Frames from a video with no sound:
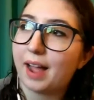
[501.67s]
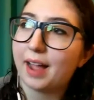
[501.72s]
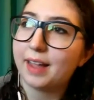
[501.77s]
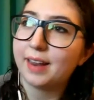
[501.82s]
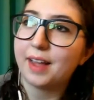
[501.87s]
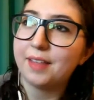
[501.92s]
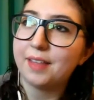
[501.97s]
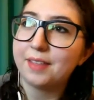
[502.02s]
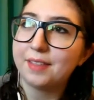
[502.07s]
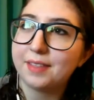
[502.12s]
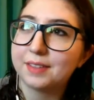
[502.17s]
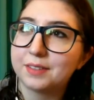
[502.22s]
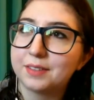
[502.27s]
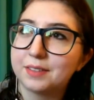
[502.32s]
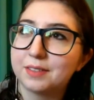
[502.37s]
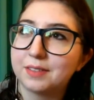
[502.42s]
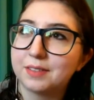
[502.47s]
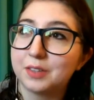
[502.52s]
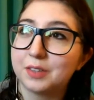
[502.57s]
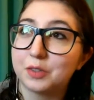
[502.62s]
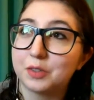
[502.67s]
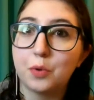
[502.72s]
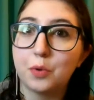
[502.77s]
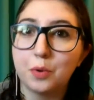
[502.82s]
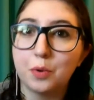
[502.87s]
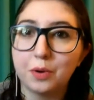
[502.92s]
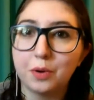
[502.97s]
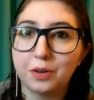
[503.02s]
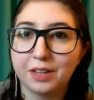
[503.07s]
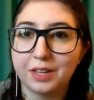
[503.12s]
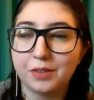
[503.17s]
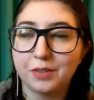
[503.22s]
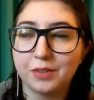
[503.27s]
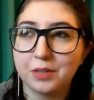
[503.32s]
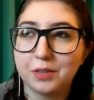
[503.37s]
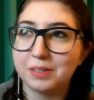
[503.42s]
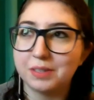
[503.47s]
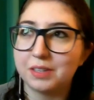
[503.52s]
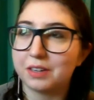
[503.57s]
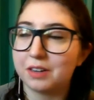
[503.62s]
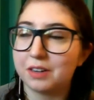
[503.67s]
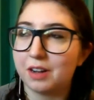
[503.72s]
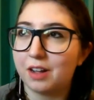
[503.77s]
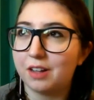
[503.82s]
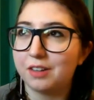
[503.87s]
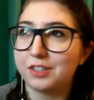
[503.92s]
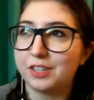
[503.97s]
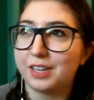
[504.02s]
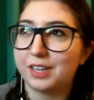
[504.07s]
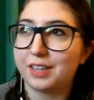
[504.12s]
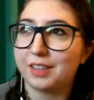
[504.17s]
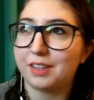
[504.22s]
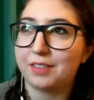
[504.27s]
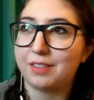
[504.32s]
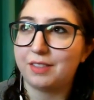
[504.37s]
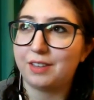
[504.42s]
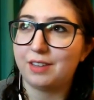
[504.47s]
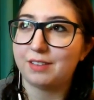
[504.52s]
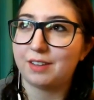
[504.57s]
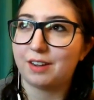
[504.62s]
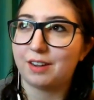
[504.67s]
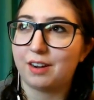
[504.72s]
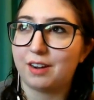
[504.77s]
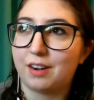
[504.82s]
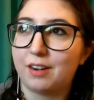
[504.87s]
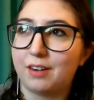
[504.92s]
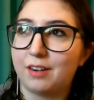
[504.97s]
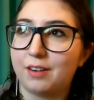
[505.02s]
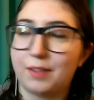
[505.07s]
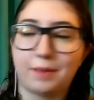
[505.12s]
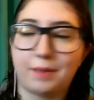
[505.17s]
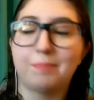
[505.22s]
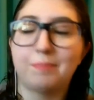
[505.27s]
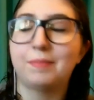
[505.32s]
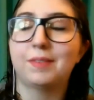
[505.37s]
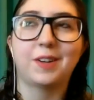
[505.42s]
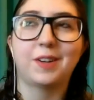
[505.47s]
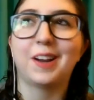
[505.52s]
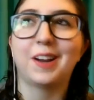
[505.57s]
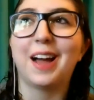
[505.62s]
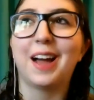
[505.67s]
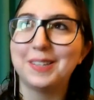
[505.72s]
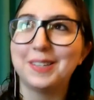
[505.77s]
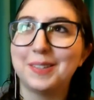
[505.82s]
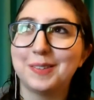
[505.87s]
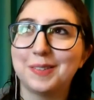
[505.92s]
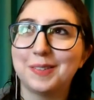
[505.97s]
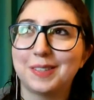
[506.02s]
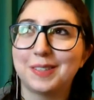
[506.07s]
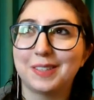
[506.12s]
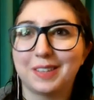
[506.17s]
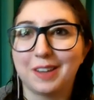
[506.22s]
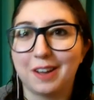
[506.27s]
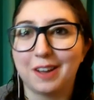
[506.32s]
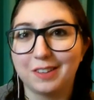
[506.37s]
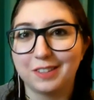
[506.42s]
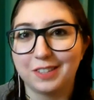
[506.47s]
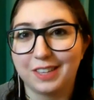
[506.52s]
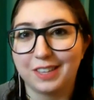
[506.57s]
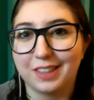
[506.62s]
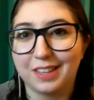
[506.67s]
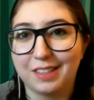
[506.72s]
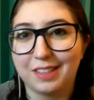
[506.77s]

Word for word: I think that's it's cool that YouTube is acknowledging that these are that sorry, iTunes is acknowledging that